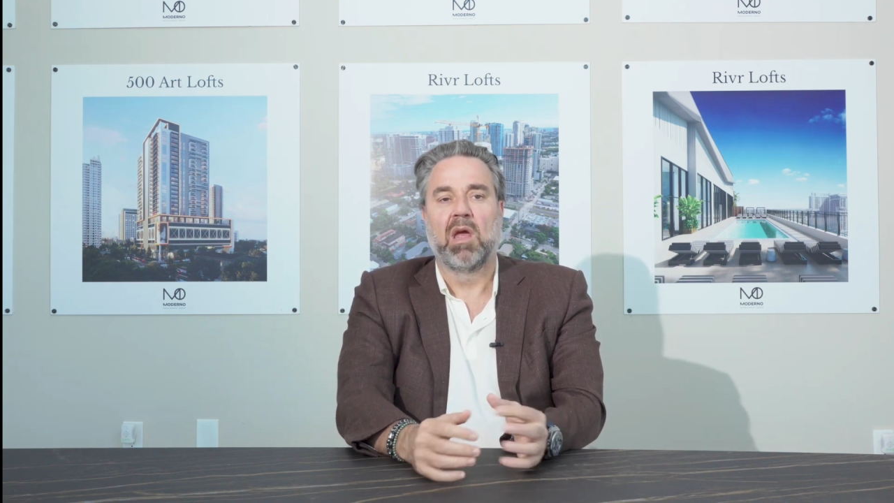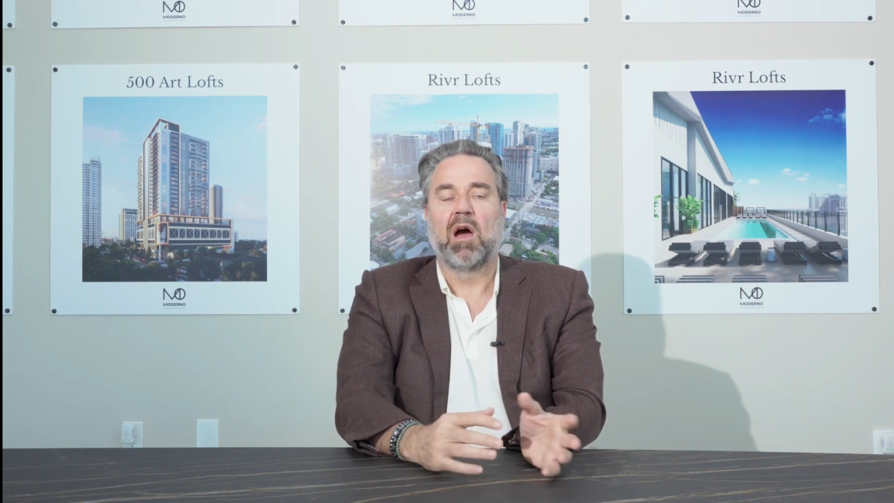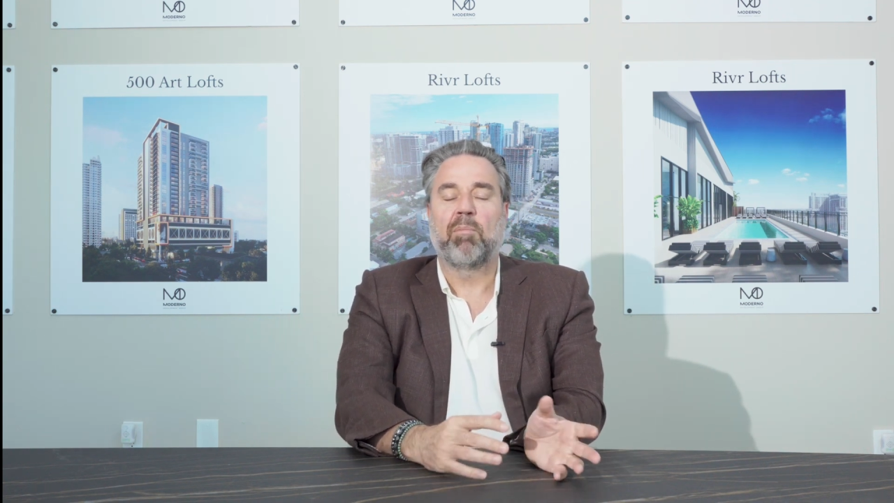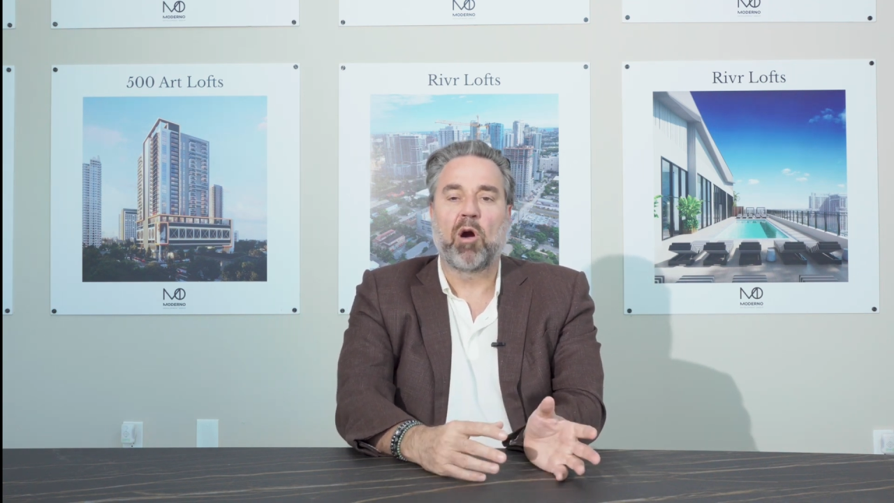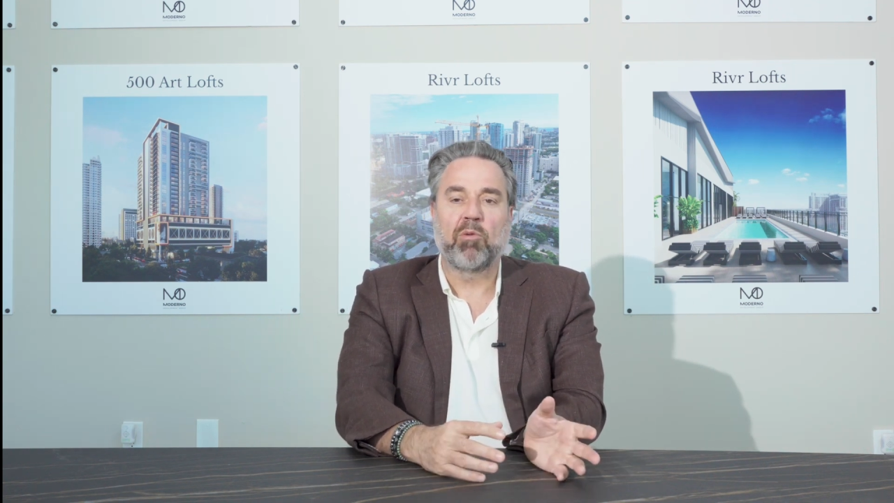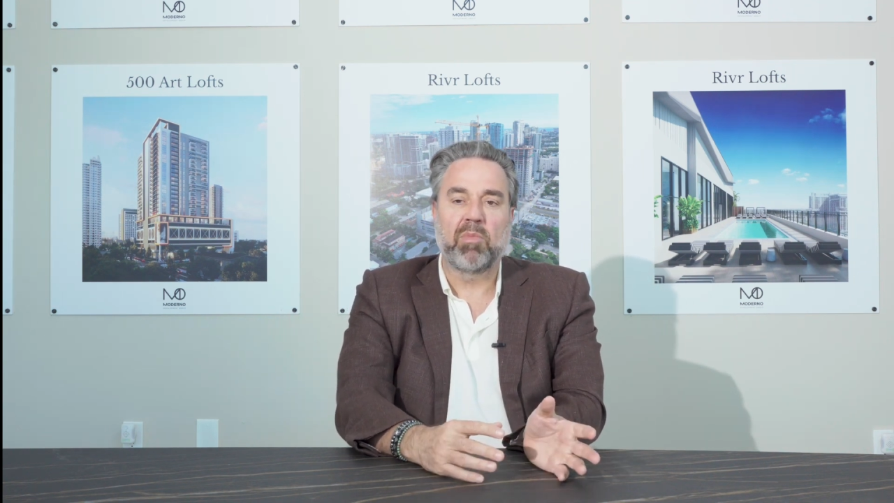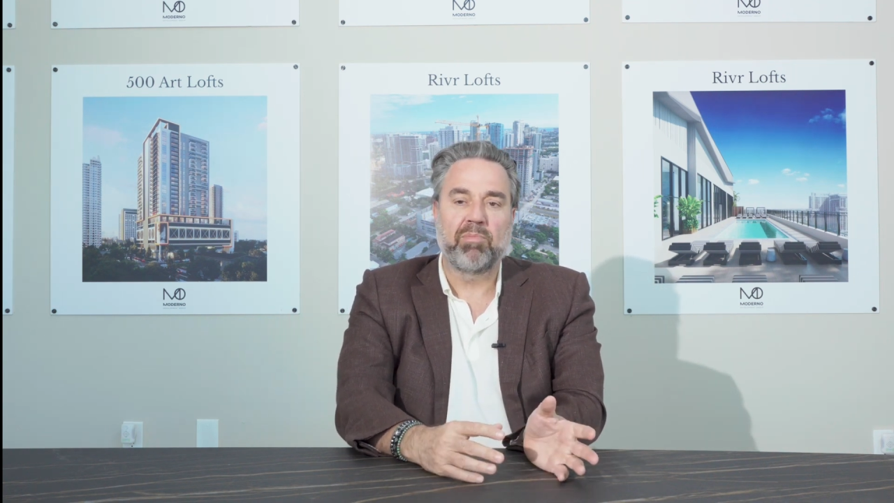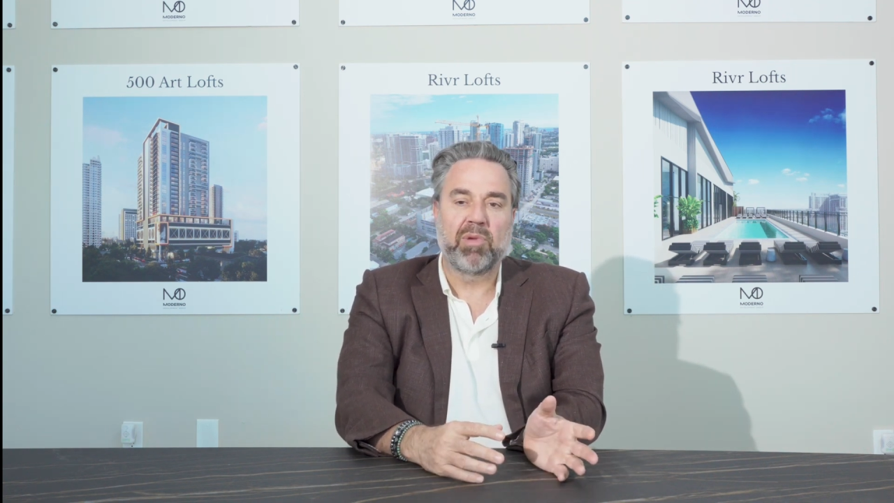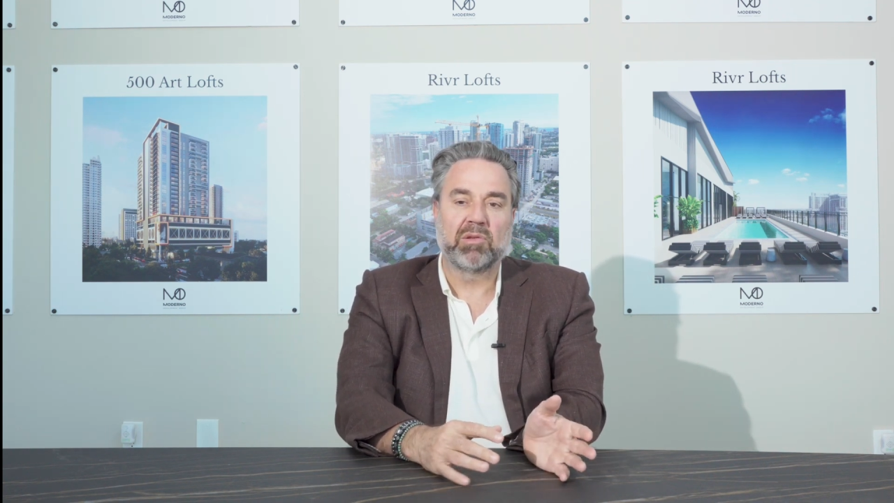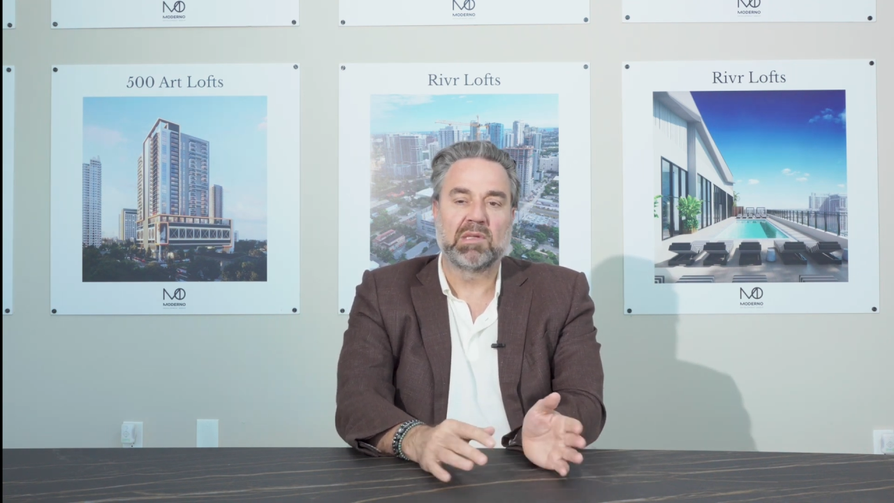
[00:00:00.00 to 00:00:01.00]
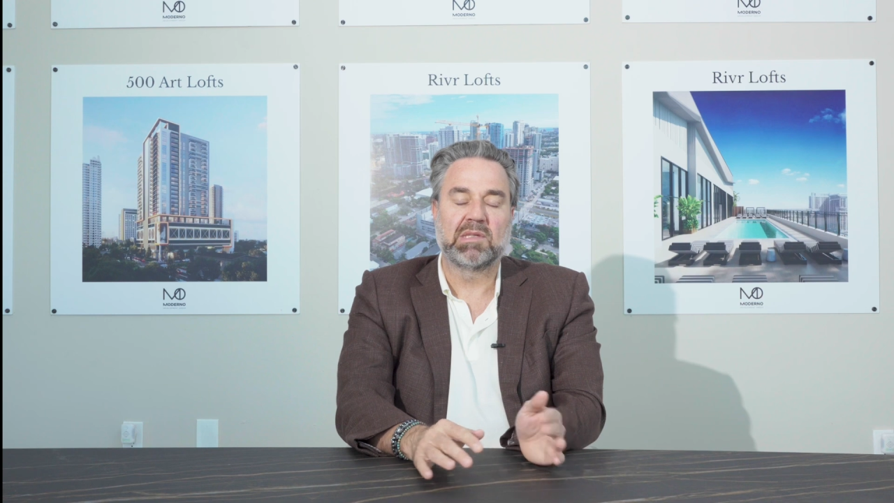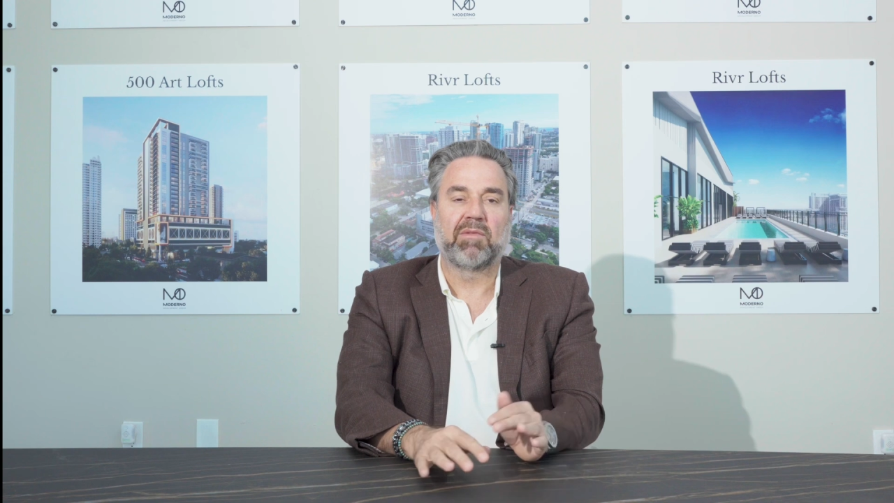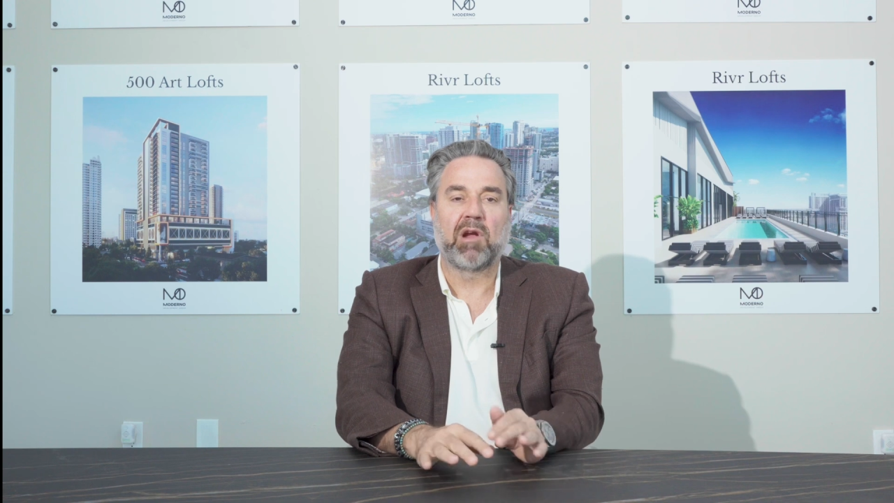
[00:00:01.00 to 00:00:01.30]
Apartment buildings are